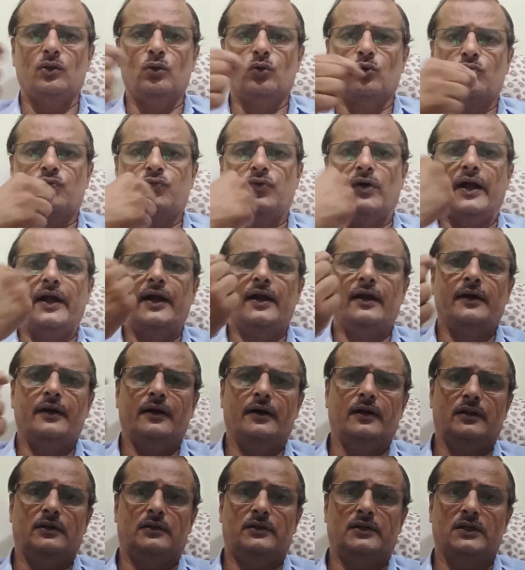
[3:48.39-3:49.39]
you
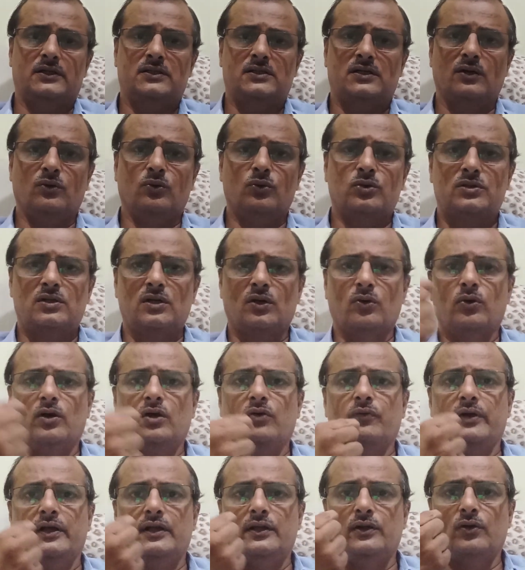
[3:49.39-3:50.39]
find Tishna Ushna
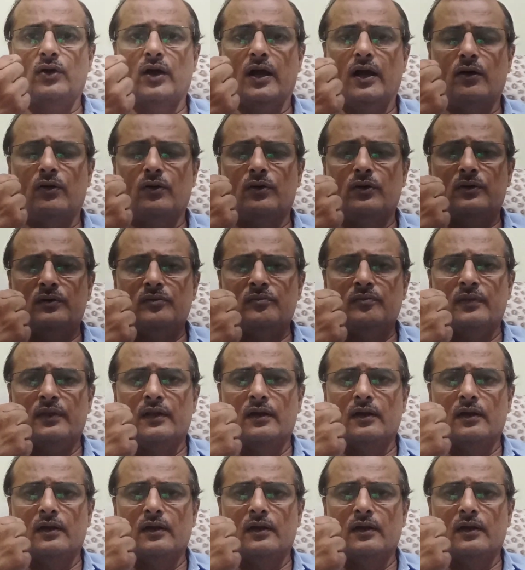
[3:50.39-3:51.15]
Guna when you have